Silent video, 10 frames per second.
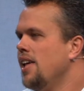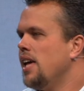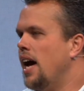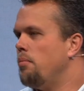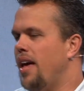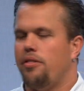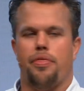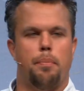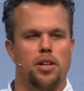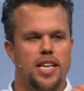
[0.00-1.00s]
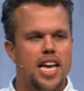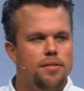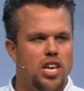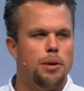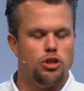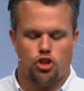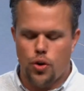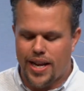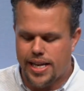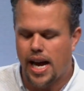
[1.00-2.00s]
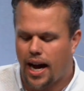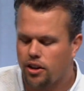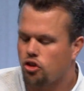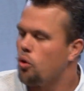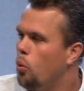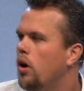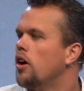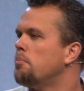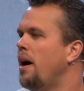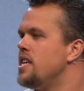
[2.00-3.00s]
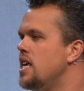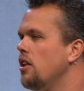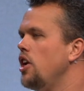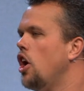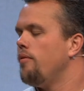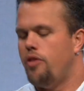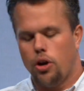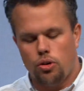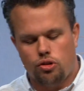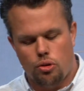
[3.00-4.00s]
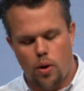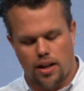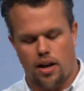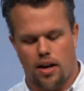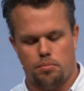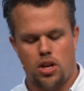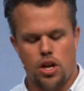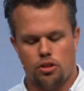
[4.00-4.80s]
that believed he was doing God's work by killing off those who had come